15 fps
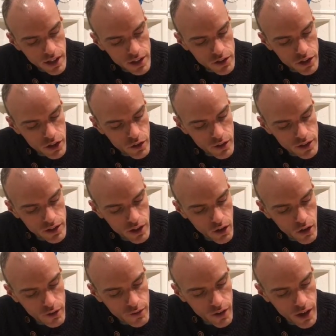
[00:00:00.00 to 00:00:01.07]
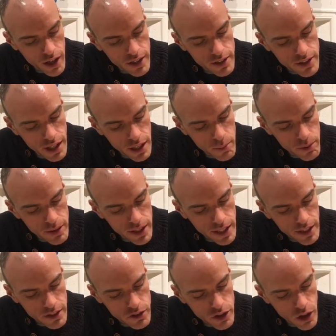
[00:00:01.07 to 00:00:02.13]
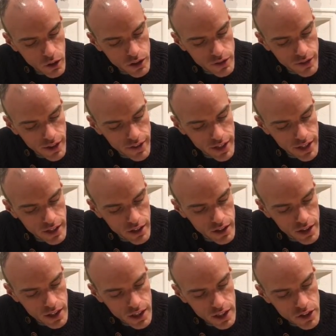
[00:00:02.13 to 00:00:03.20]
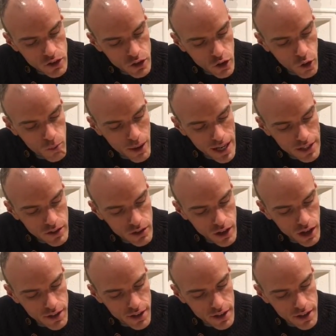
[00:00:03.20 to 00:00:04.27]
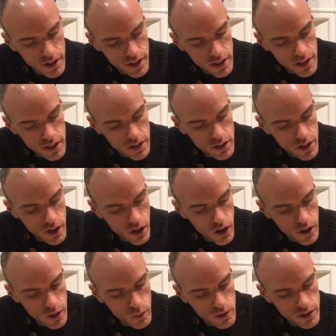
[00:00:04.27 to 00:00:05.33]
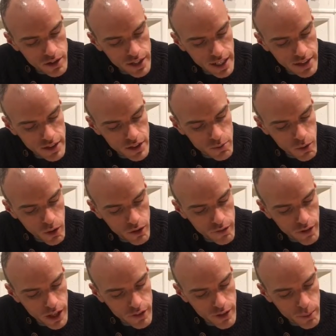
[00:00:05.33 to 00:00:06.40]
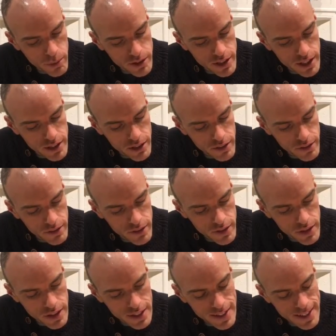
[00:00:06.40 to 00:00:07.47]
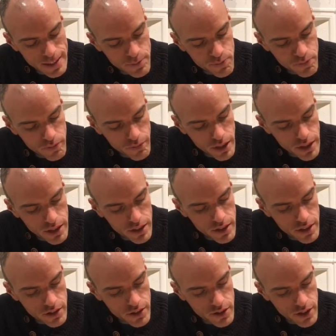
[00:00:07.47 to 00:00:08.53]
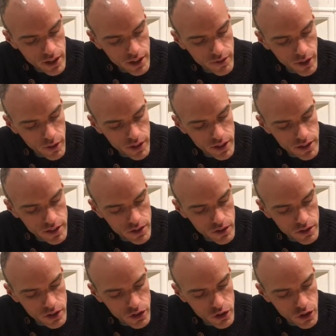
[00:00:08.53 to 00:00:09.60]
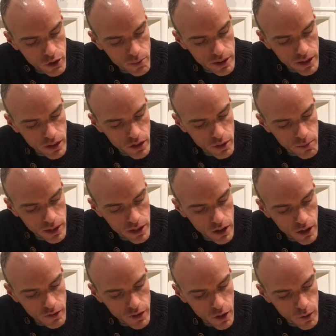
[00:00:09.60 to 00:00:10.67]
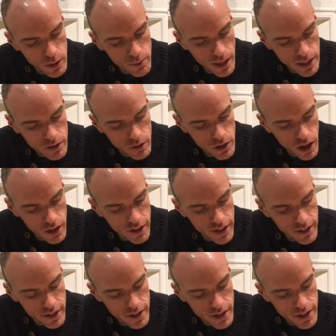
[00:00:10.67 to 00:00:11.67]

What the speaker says: As soon as the Lord finds that a particular soul is very eager to go back to Godhead, the Lord at once sends his bona fide representative. The sincere devotee is thus assured by the Lord by going back to Godhead.